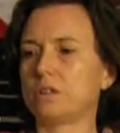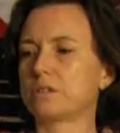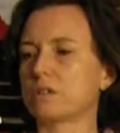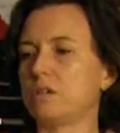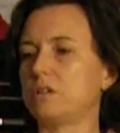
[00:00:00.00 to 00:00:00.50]

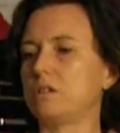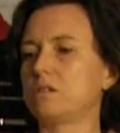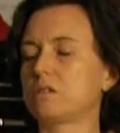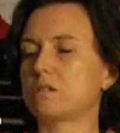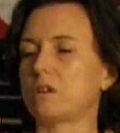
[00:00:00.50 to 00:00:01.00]
This
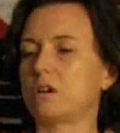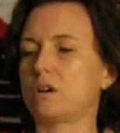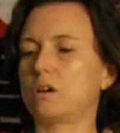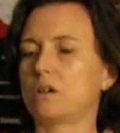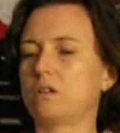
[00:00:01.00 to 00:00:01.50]
is
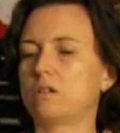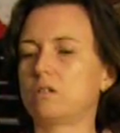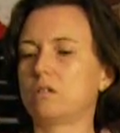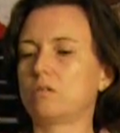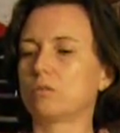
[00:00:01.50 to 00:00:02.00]

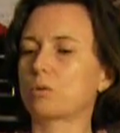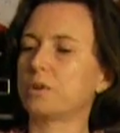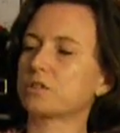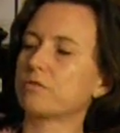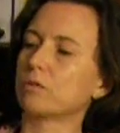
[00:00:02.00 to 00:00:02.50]

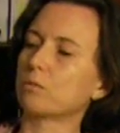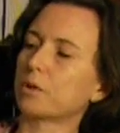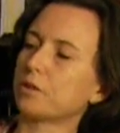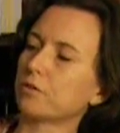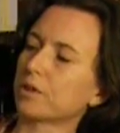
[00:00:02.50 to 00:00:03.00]
request for a
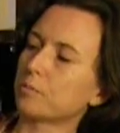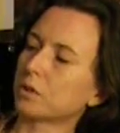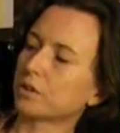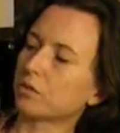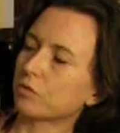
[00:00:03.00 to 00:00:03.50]
waiver, I
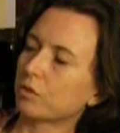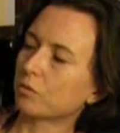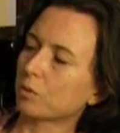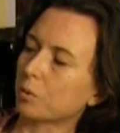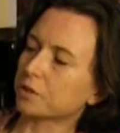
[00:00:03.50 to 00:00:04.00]
believe.
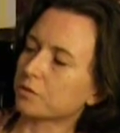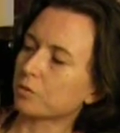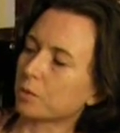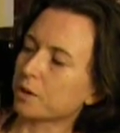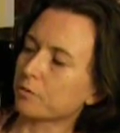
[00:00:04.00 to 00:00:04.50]
Request
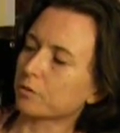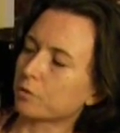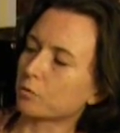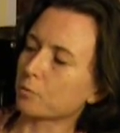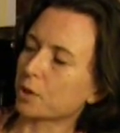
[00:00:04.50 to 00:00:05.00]
for a waiver
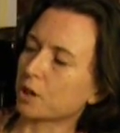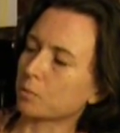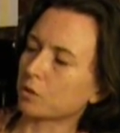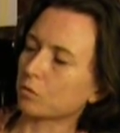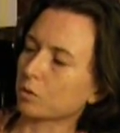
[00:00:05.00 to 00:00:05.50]
of
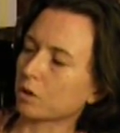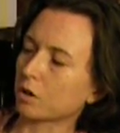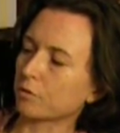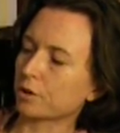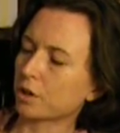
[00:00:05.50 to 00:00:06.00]
overpayment
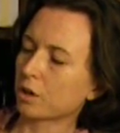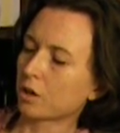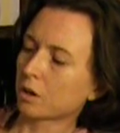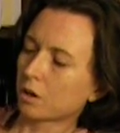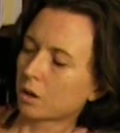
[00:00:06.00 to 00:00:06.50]
recovery,
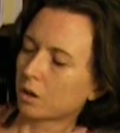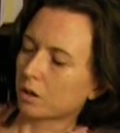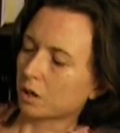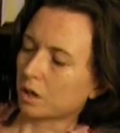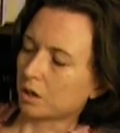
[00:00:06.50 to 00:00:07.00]

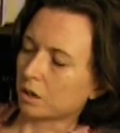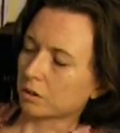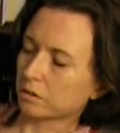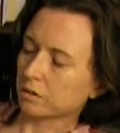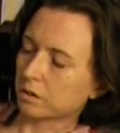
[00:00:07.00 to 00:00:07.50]

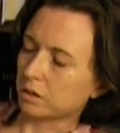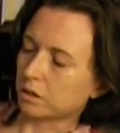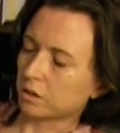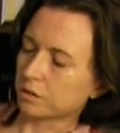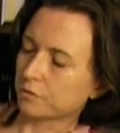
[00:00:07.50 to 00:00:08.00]
and
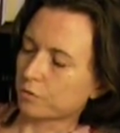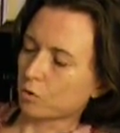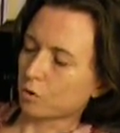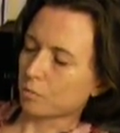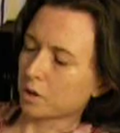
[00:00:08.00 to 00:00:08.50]
it is
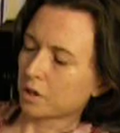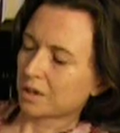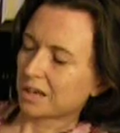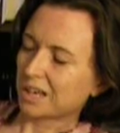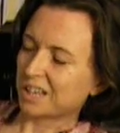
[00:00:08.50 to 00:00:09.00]
form
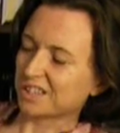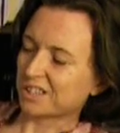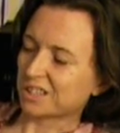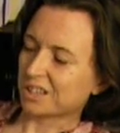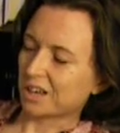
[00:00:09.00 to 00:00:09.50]

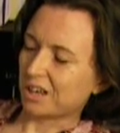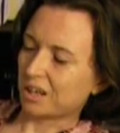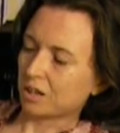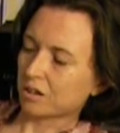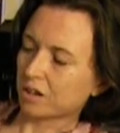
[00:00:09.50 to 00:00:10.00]

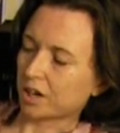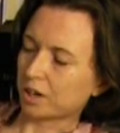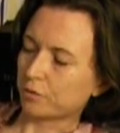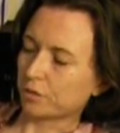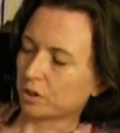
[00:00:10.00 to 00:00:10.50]

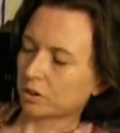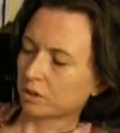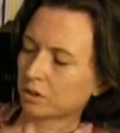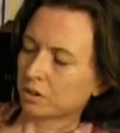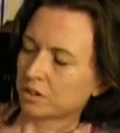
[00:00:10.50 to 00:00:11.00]

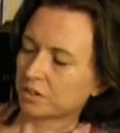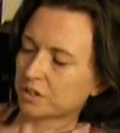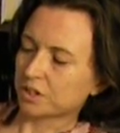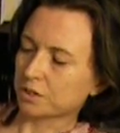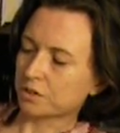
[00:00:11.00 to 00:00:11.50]

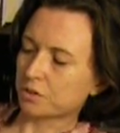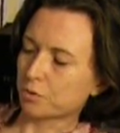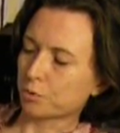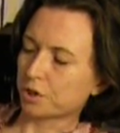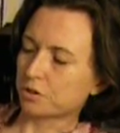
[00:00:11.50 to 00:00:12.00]

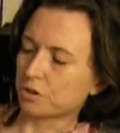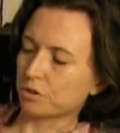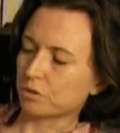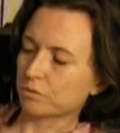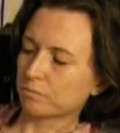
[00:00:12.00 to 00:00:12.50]

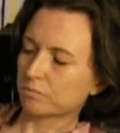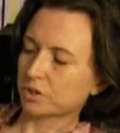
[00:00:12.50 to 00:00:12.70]
SSA-632.